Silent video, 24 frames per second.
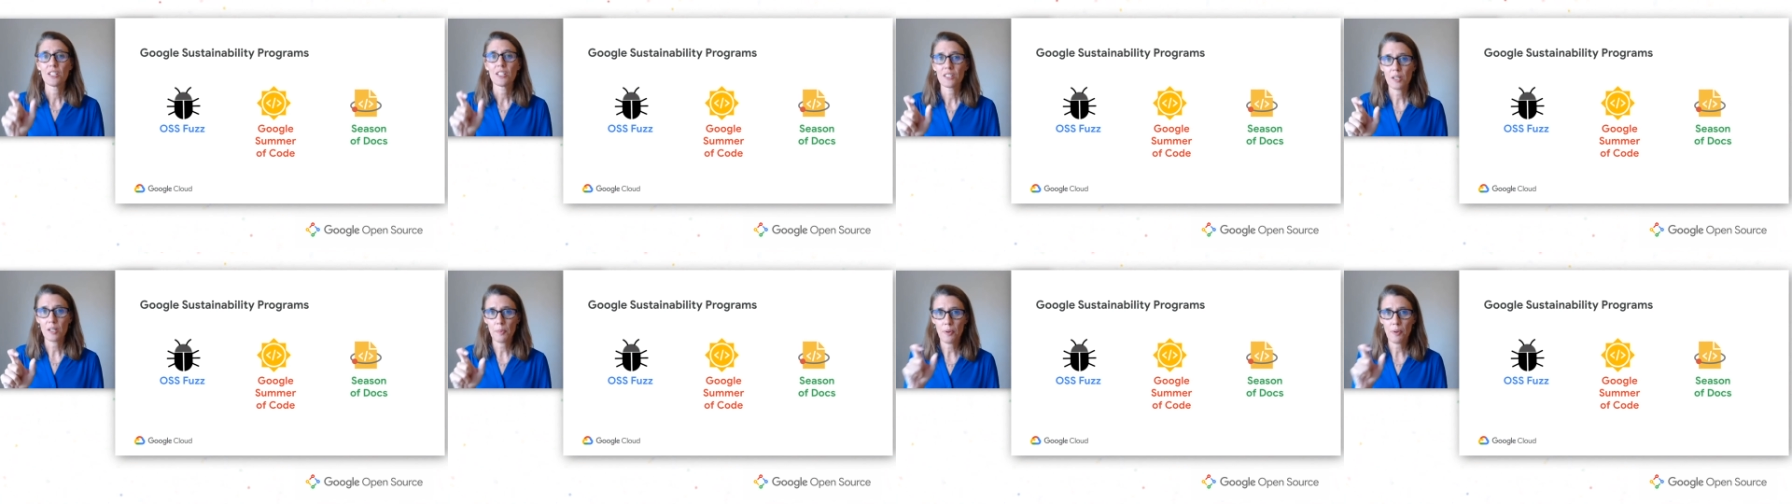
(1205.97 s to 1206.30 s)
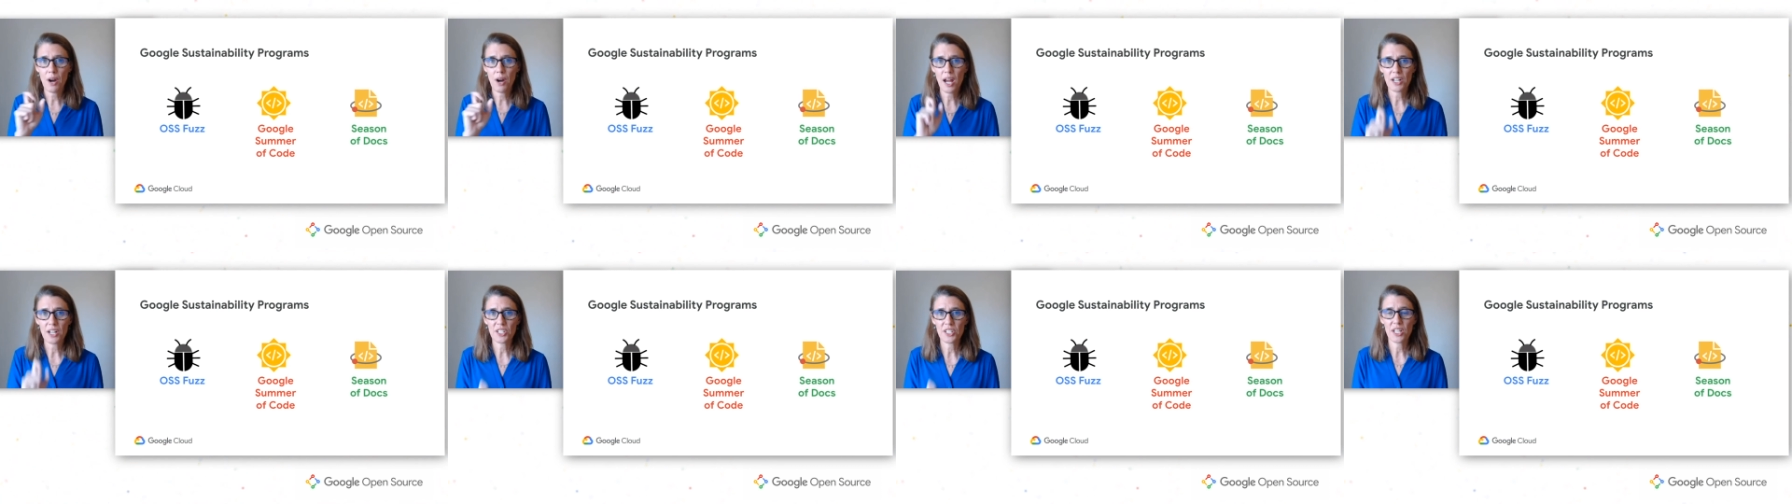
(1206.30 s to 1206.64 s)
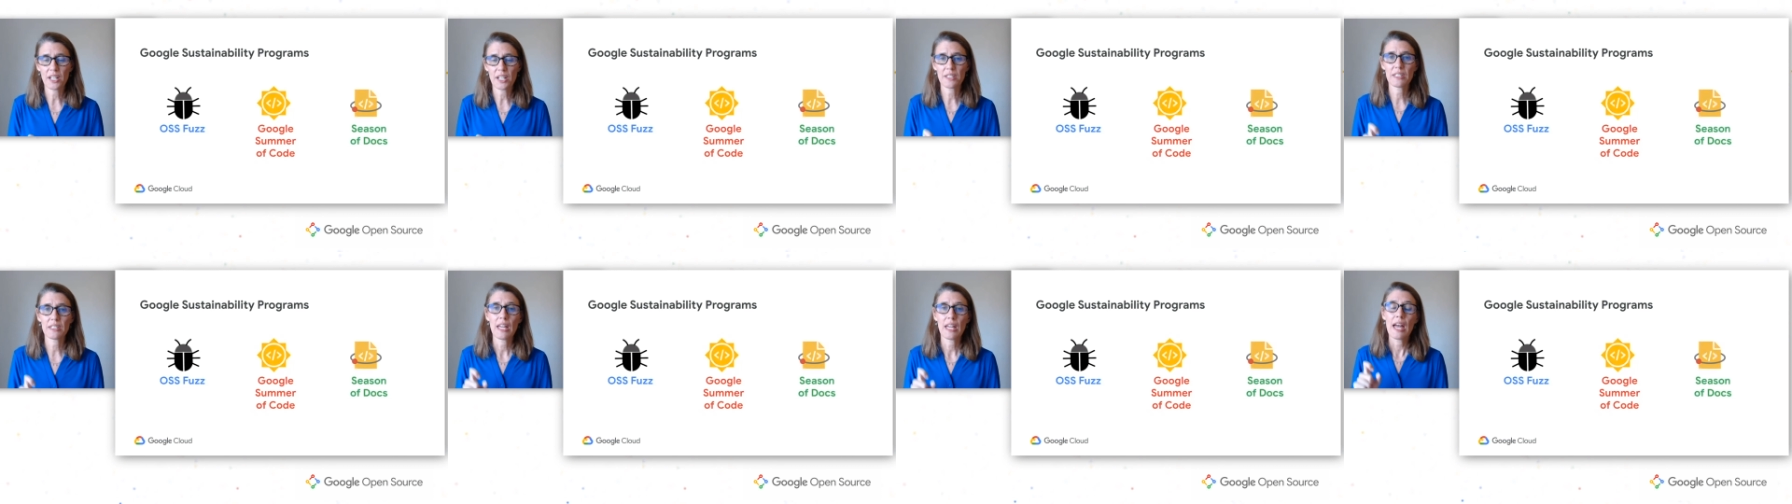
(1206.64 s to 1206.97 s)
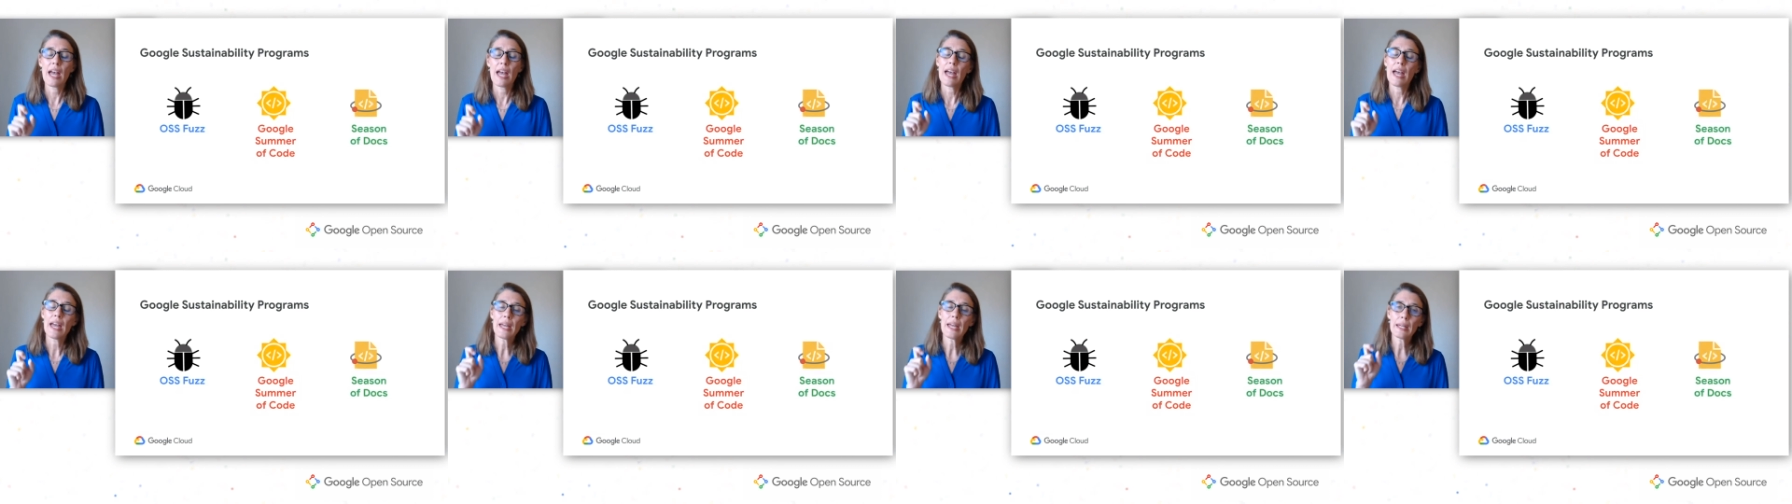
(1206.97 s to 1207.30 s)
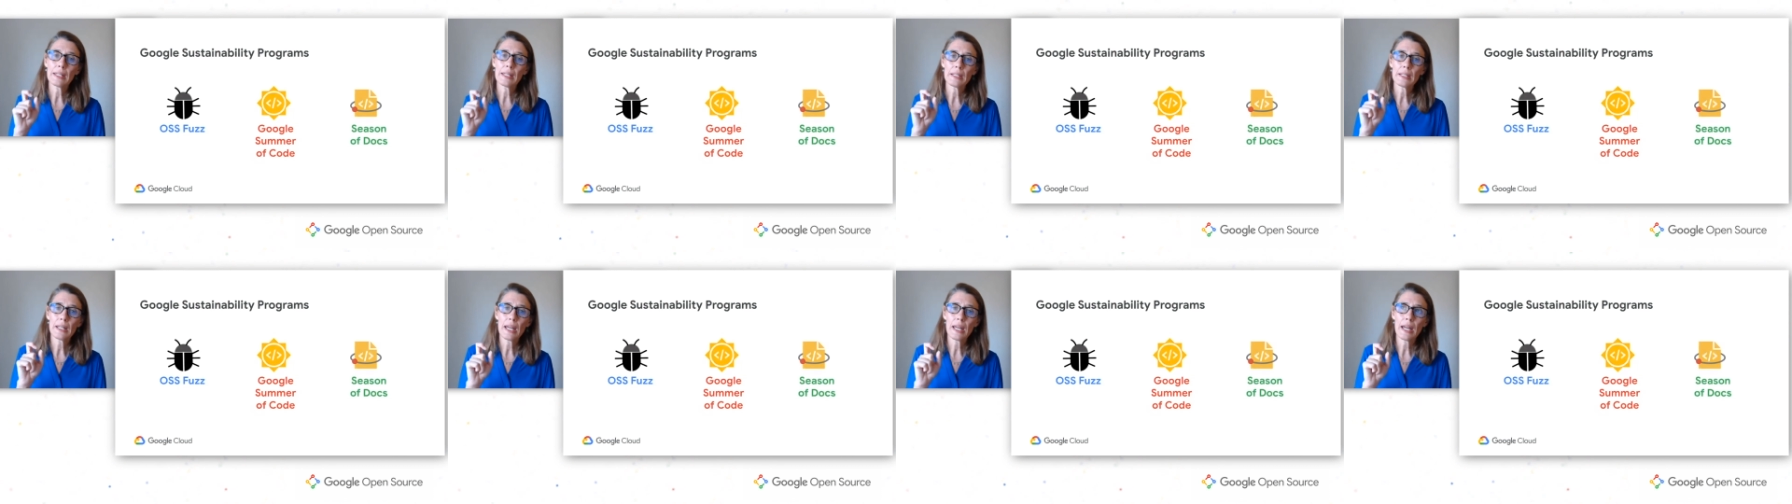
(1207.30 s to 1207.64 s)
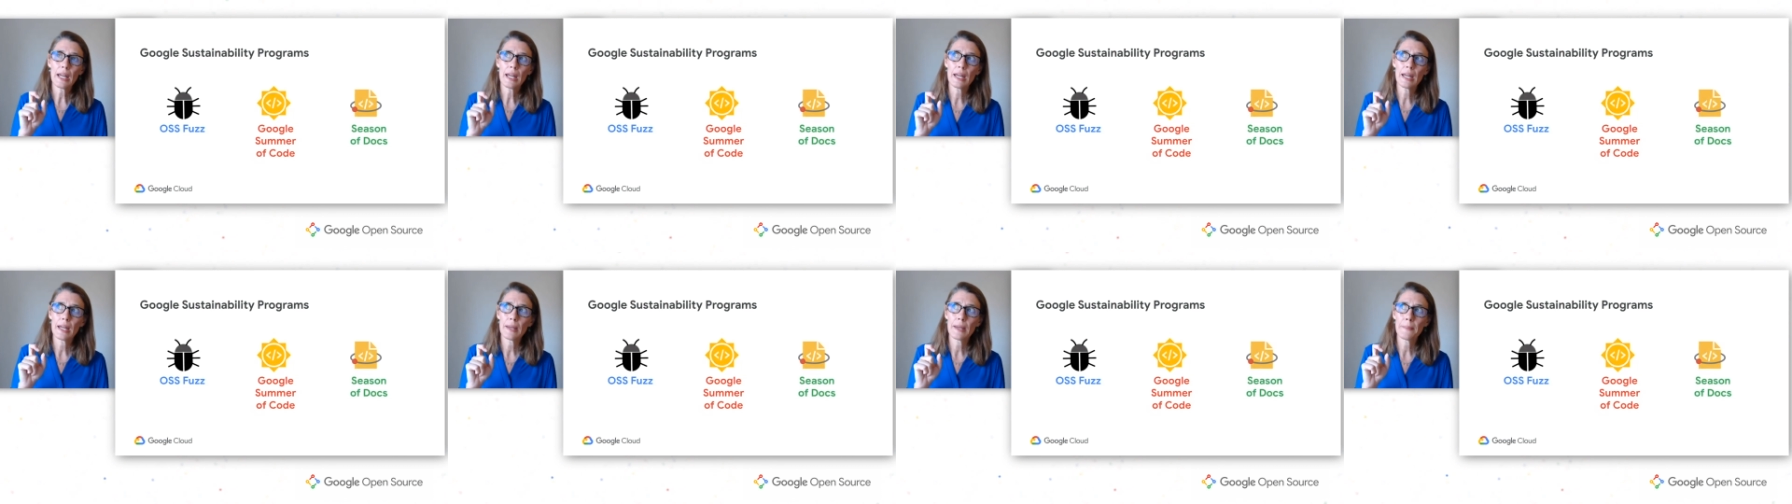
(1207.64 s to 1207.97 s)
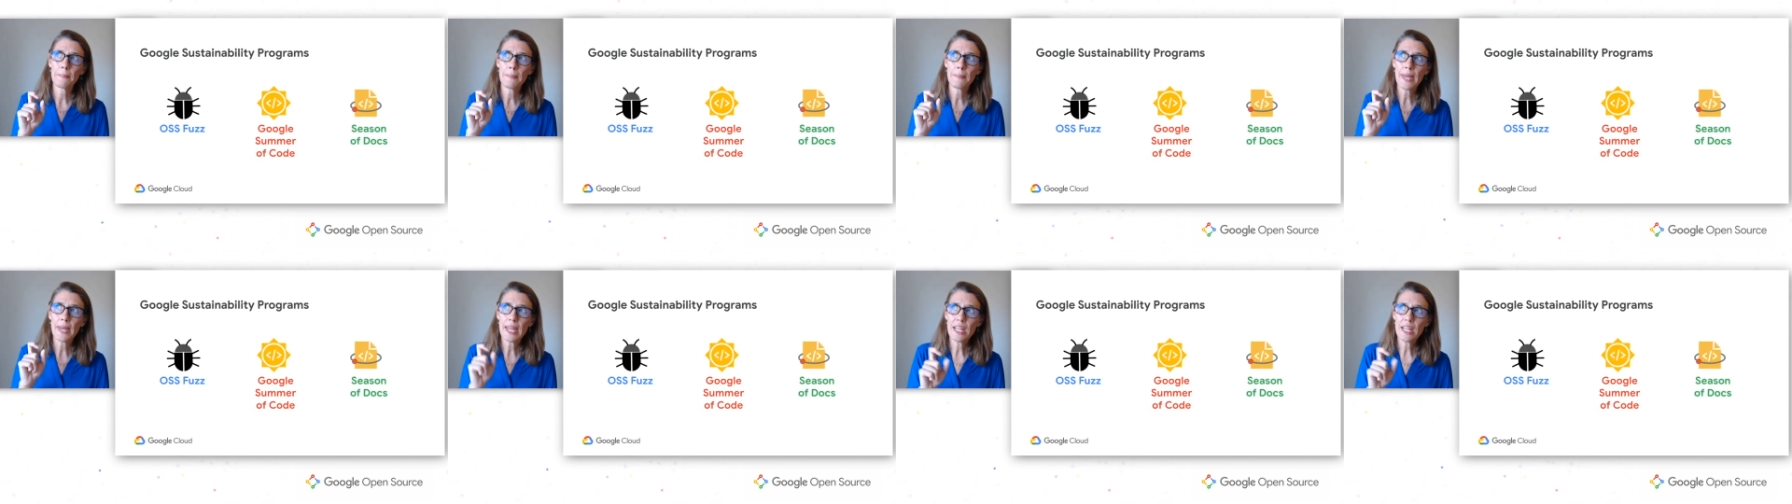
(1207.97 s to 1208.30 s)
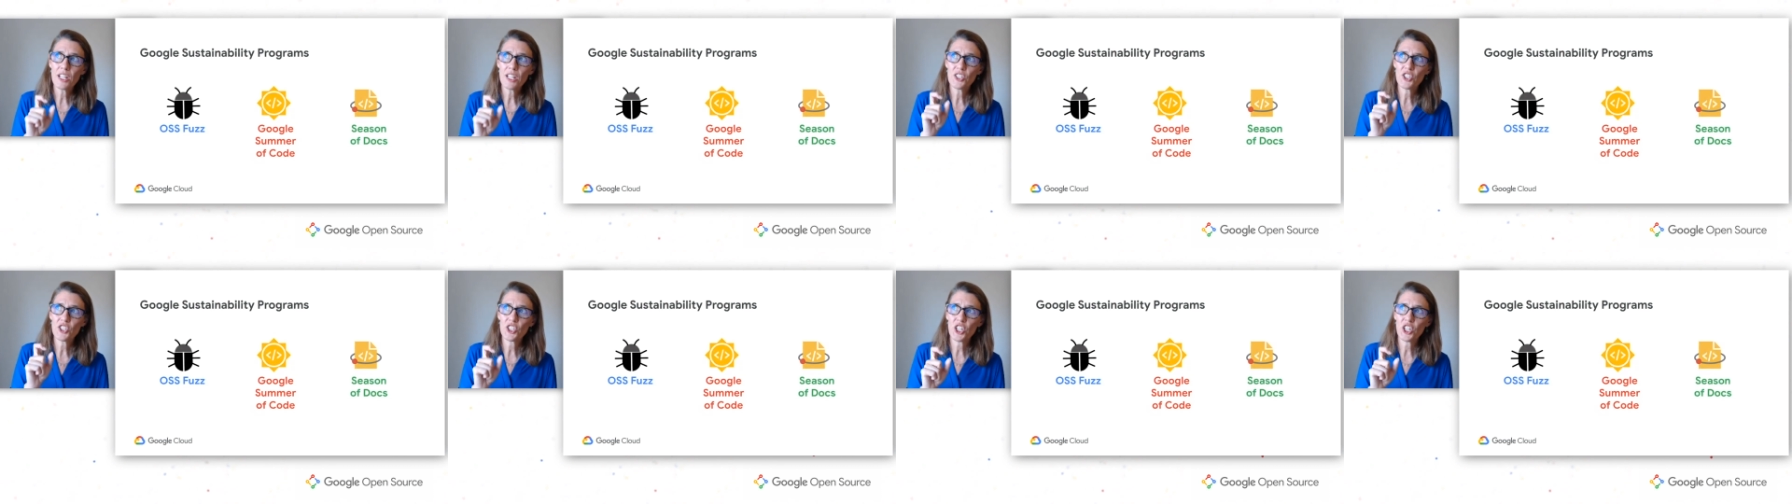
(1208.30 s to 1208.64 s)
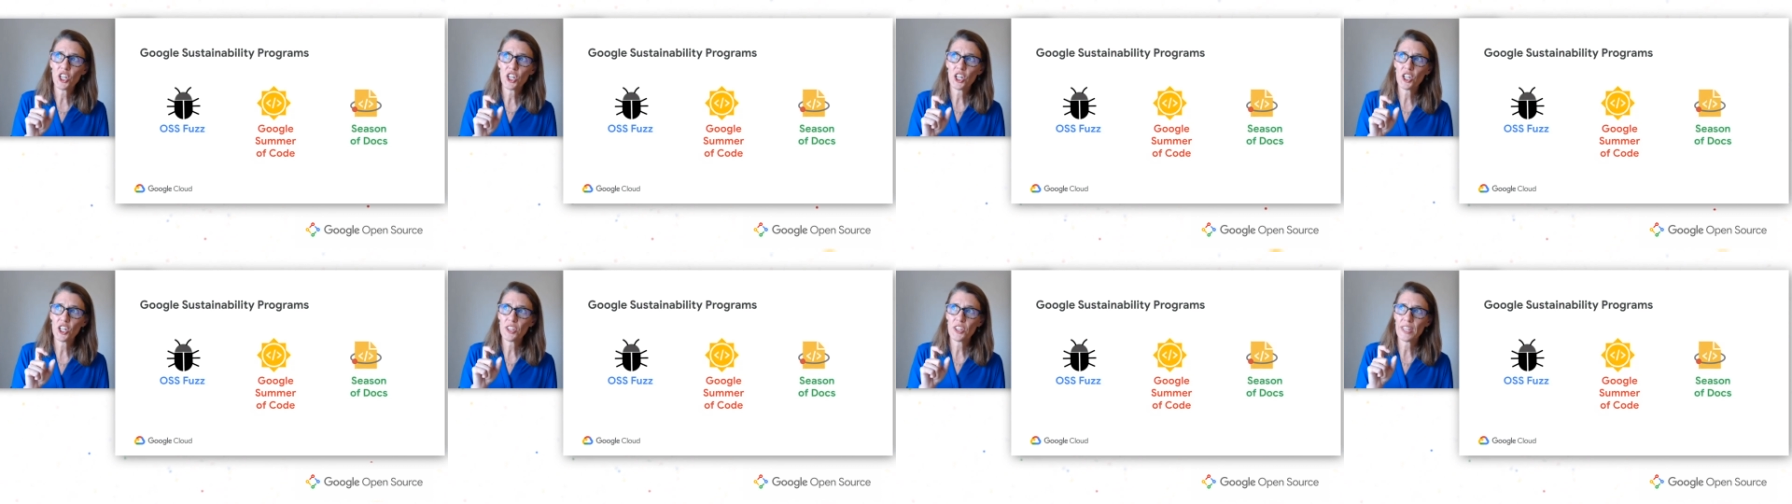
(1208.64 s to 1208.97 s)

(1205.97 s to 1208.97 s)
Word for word: to projects and making sure